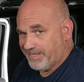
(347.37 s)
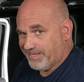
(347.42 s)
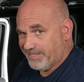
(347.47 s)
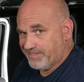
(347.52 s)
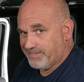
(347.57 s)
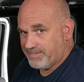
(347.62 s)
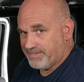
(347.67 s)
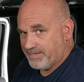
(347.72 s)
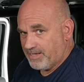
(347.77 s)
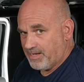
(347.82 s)

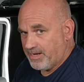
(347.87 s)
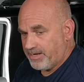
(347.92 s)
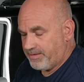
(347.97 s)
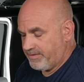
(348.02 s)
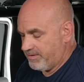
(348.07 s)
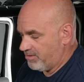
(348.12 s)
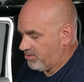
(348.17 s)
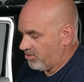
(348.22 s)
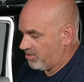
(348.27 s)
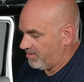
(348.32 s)
inside
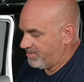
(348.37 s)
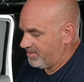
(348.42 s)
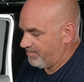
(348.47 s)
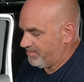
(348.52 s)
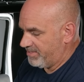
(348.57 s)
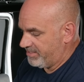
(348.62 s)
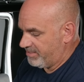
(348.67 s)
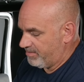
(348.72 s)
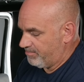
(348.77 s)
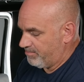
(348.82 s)
the Garmin
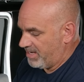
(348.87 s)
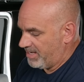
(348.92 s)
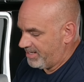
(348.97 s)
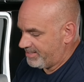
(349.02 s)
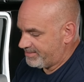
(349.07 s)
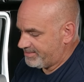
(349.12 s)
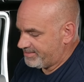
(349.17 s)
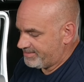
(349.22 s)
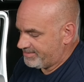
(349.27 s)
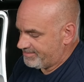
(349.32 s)
Mini
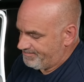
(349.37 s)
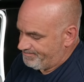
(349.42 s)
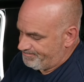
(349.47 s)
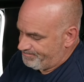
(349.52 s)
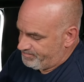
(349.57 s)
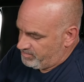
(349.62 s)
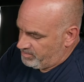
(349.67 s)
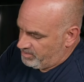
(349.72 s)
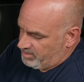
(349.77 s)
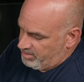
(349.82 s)
box.
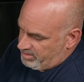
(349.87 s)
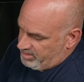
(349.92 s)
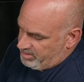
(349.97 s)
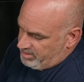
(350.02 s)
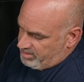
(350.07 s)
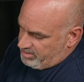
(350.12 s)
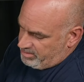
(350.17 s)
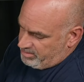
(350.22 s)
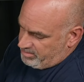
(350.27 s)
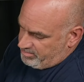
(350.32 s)

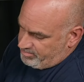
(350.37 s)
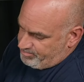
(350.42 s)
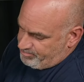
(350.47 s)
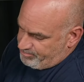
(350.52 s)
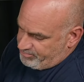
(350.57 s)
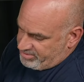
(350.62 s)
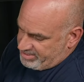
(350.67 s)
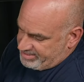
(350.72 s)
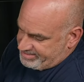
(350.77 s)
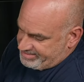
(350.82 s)

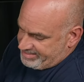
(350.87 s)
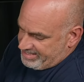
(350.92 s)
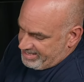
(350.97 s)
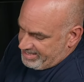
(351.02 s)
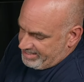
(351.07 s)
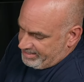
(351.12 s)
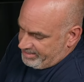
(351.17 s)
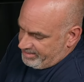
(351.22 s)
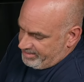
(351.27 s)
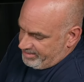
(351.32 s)
Press
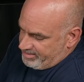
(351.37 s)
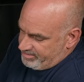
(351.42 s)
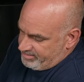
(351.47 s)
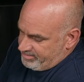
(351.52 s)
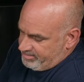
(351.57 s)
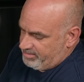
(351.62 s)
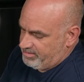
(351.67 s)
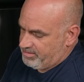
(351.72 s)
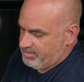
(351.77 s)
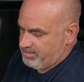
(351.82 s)
that
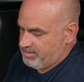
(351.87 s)
in.